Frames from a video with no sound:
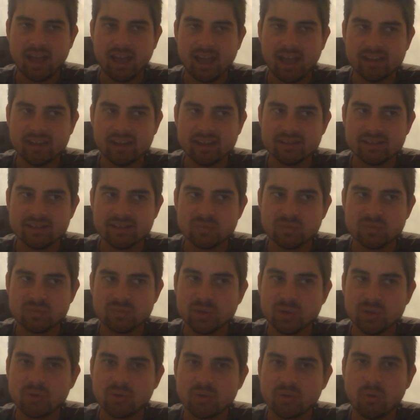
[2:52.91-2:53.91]
and
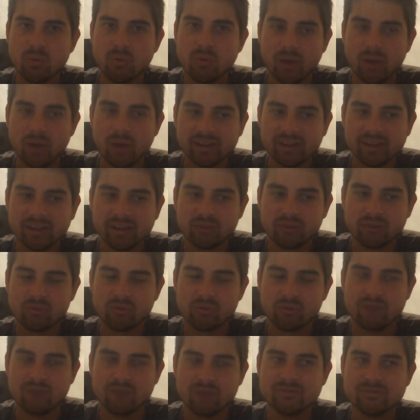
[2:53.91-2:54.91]
it's been quite
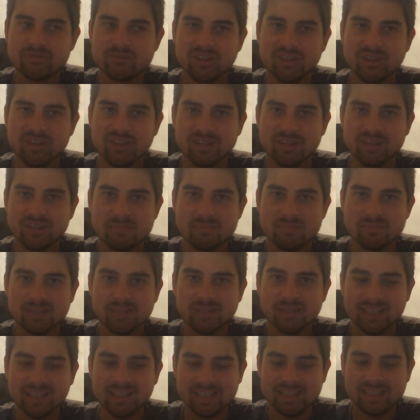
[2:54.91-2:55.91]
a rough time.